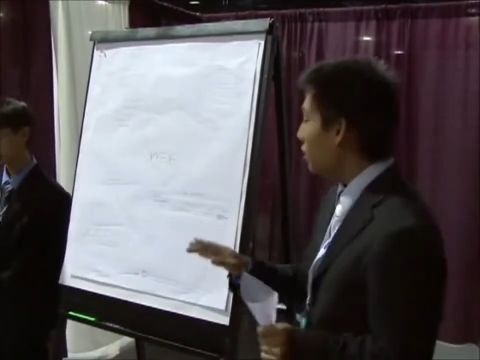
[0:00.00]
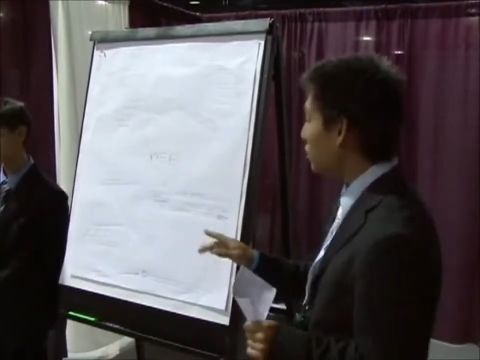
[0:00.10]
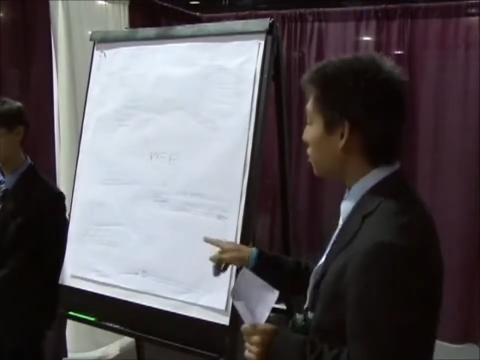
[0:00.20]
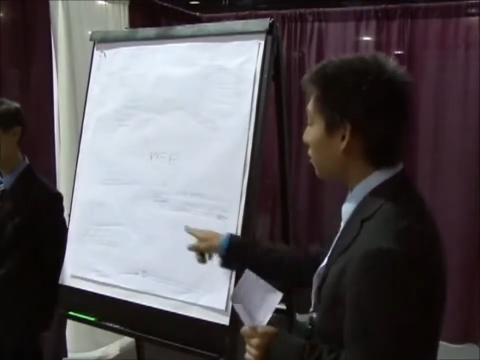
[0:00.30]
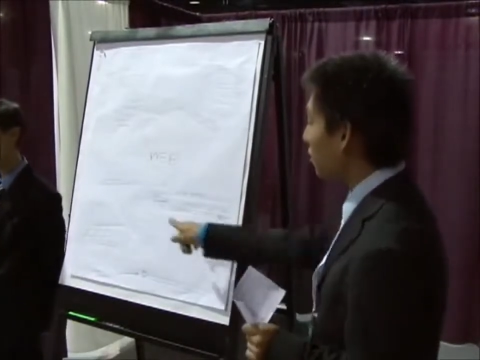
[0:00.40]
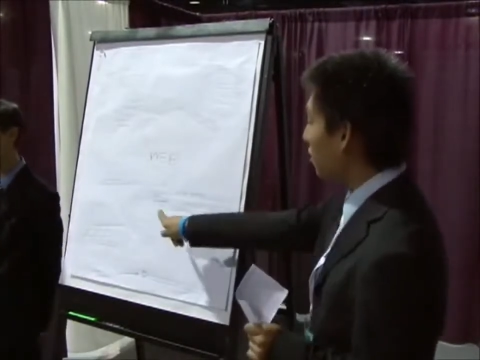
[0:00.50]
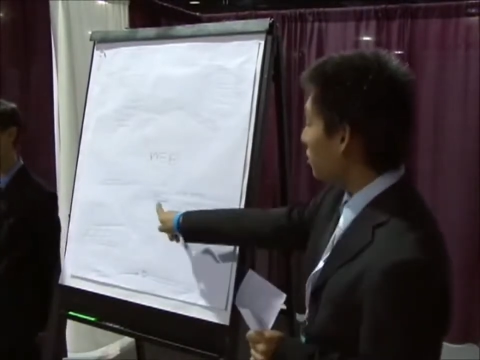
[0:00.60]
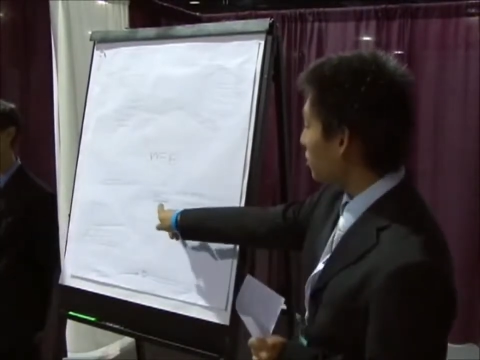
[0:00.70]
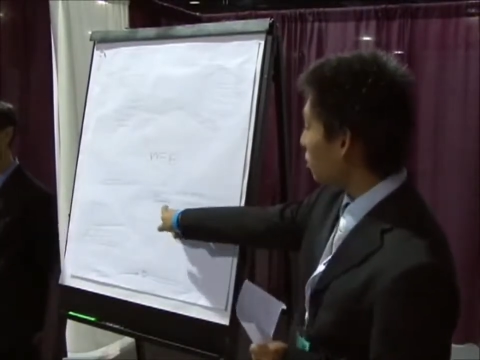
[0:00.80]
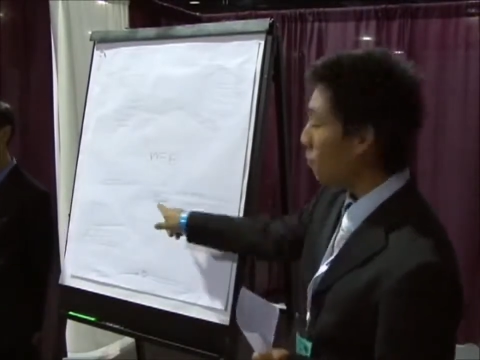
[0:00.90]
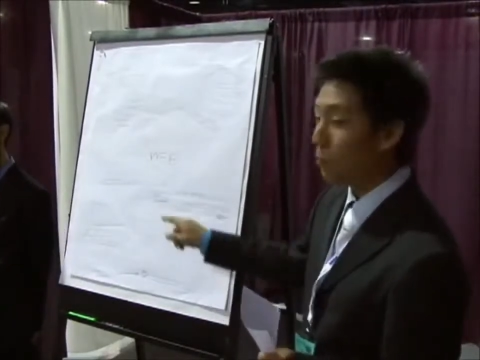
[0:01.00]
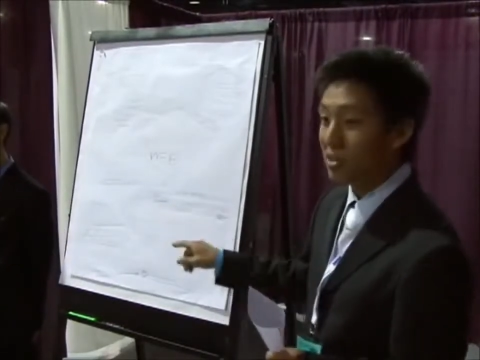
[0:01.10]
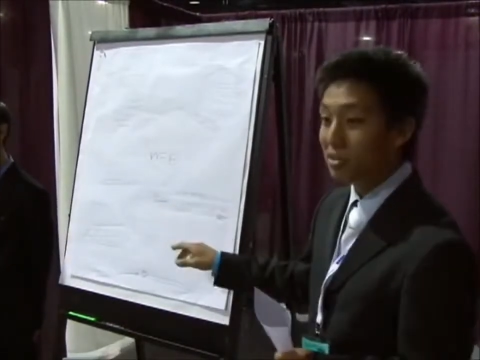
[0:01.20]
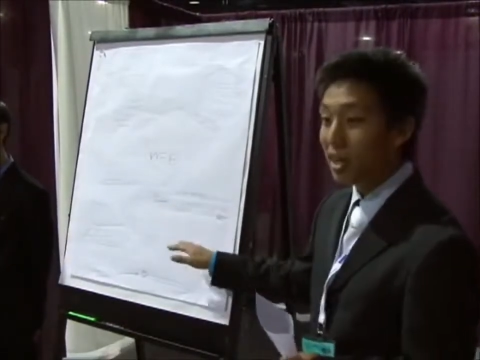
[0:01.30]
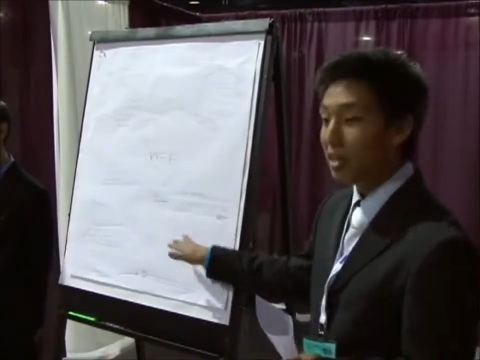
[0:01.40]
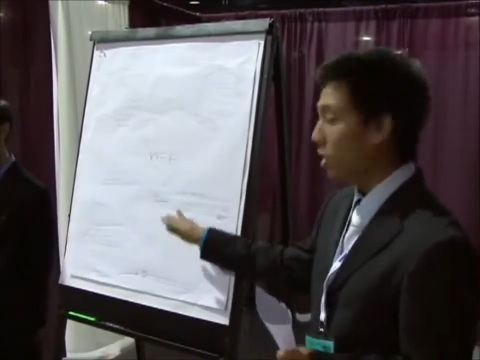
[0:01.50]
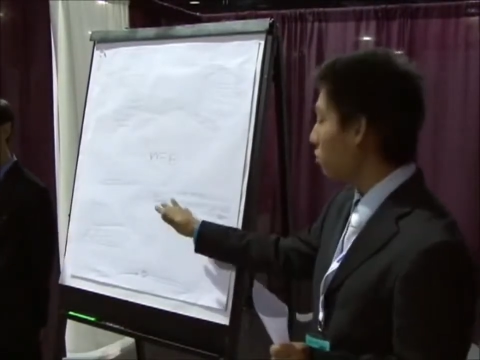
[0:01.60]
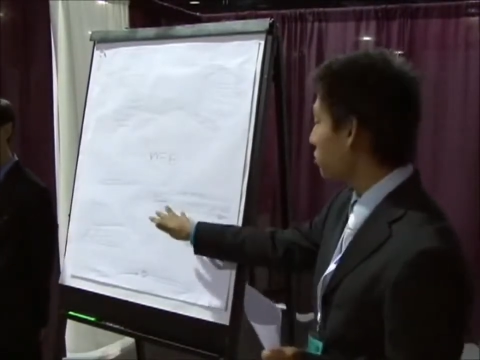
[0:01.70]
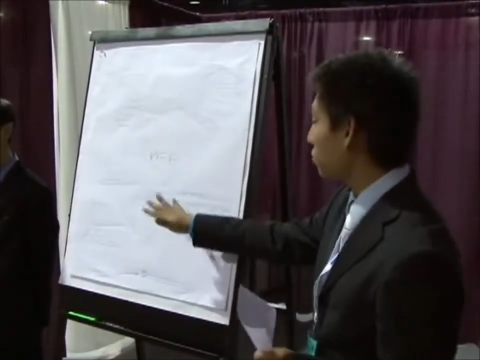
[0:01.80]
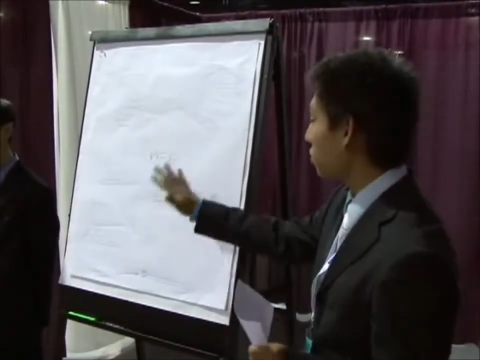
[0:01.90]
they just have to click the top button and
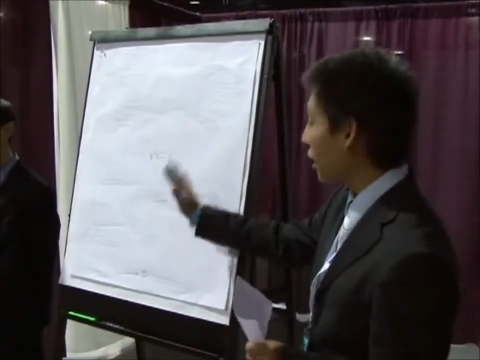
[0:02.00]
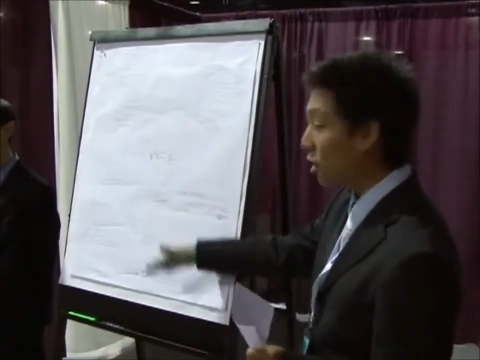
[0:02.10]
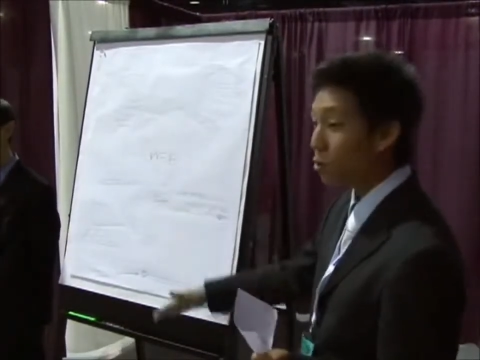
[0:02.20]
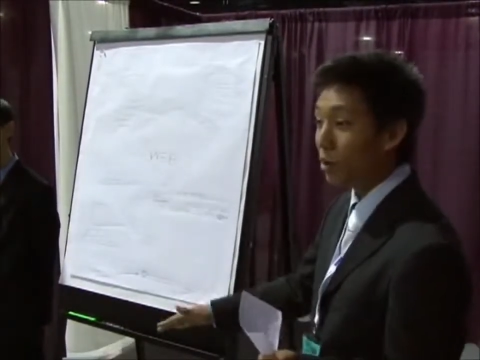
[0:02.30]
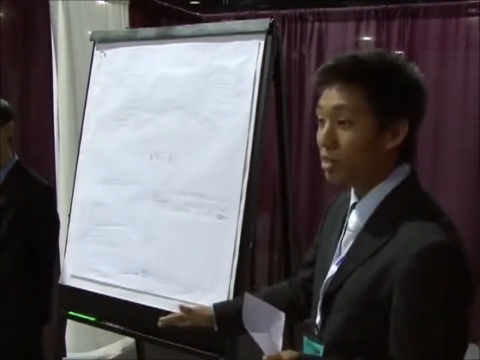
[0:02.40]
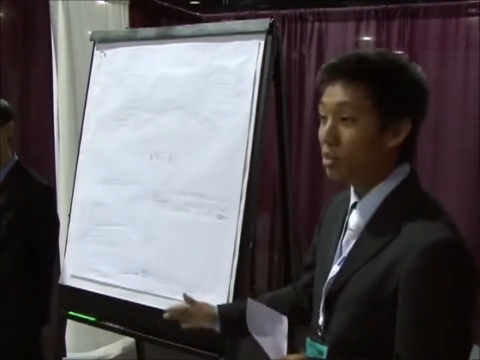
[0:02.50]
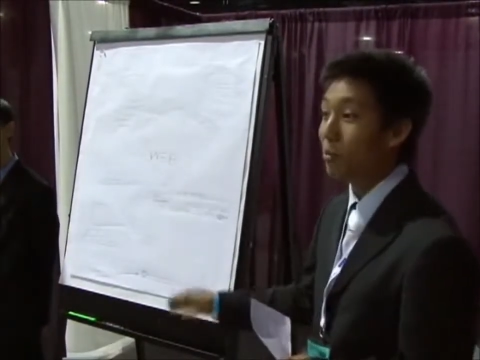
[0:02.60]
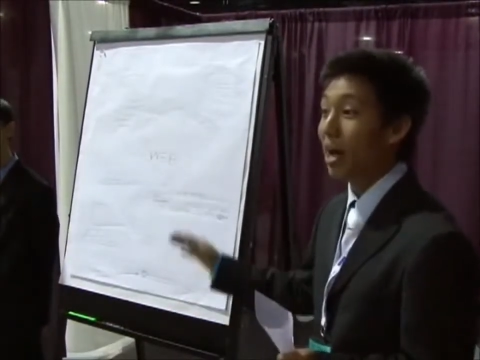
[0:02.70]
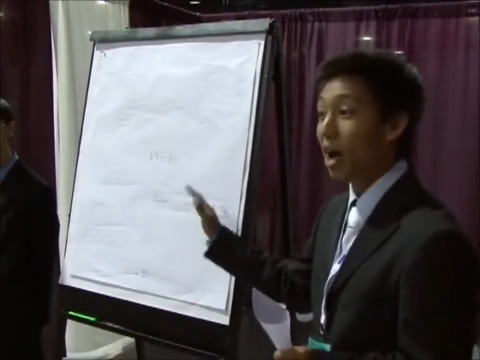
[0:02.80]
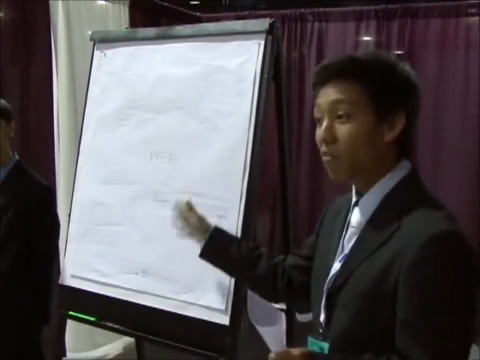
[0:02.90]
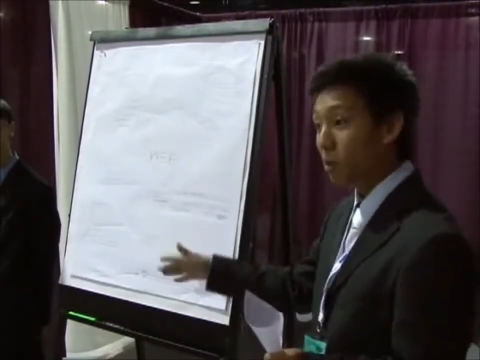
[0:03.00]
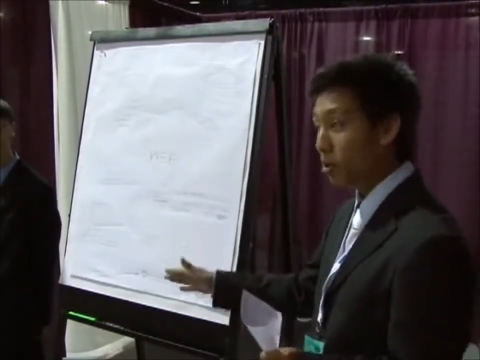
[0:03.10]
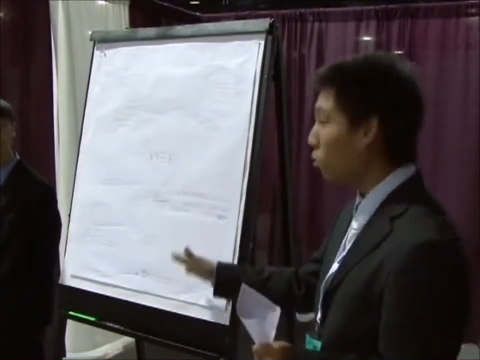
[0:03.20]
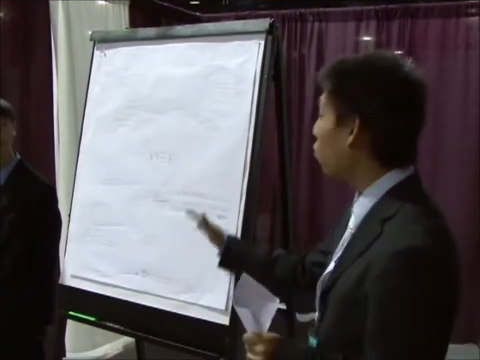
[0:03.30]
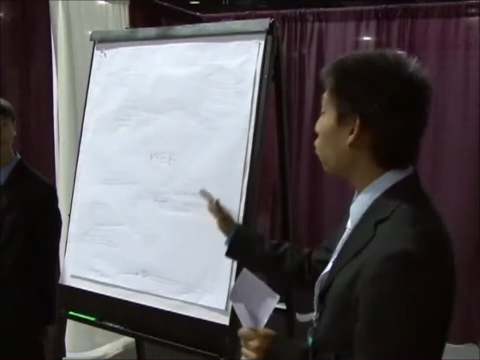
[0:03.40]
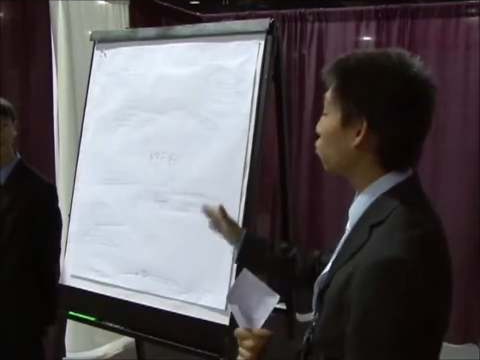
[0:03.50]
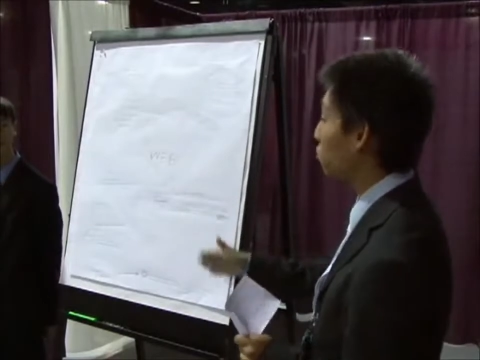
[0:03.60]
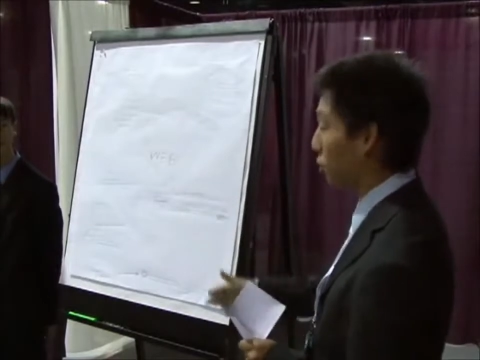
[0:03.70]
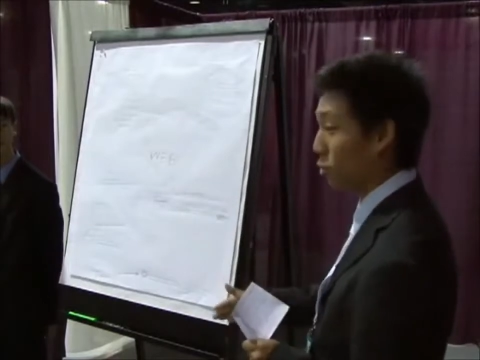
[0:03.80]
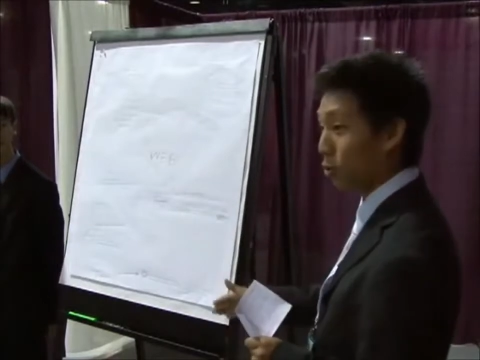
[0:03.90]
it'll start categorizing by alphabetical or
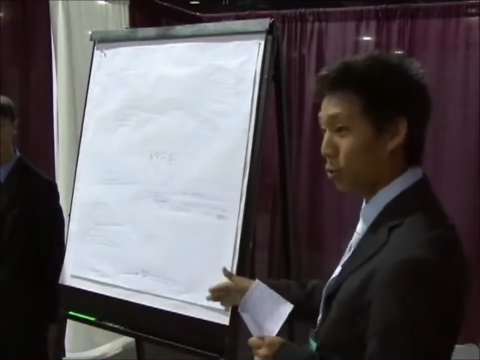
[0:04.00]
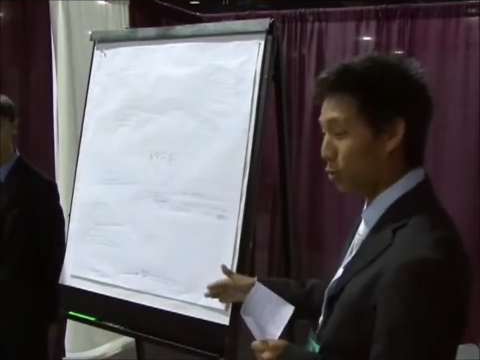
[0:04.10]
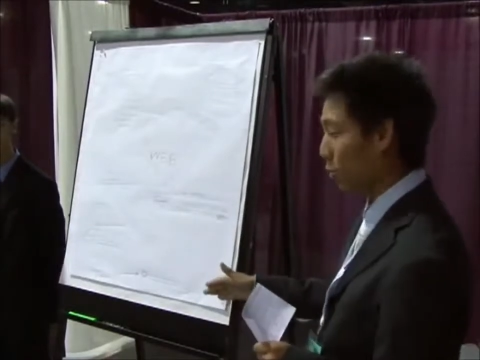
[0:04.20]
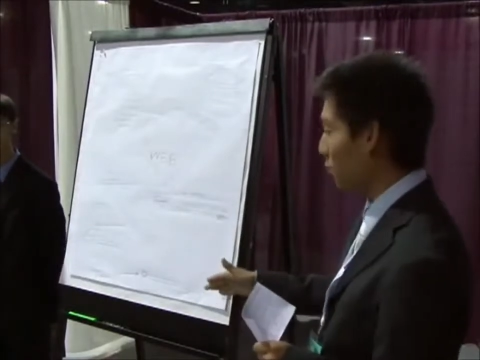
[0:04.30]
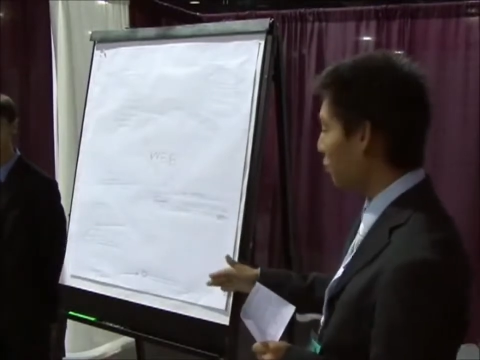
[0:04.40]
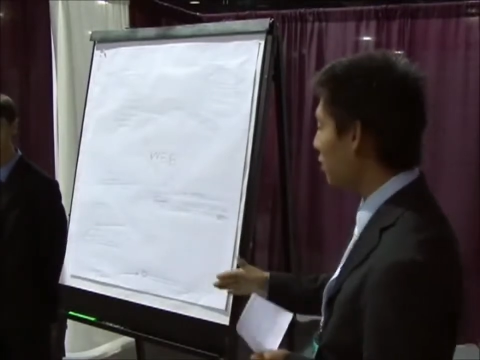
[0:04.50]
numerical order.